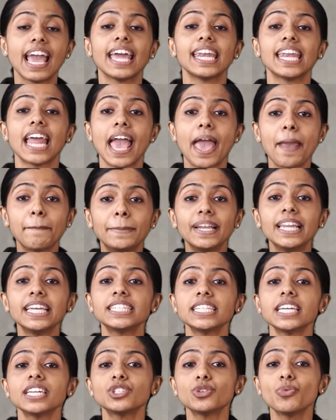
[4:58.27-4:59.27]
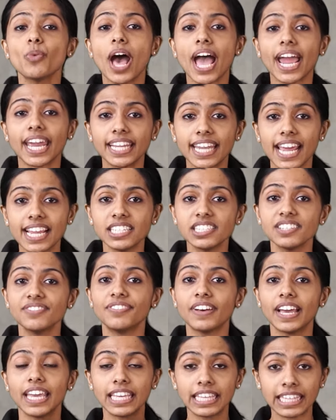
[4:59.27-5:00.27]
and ability to
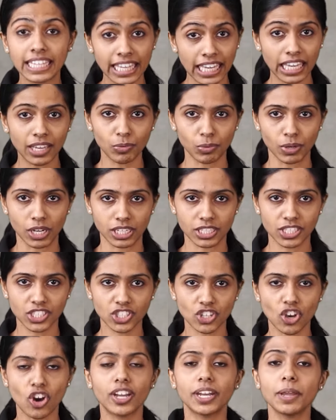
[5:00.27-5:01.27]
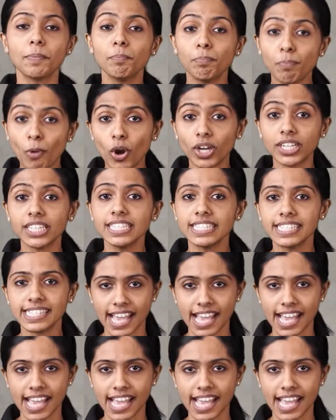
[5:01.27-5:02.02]
identify keywords or important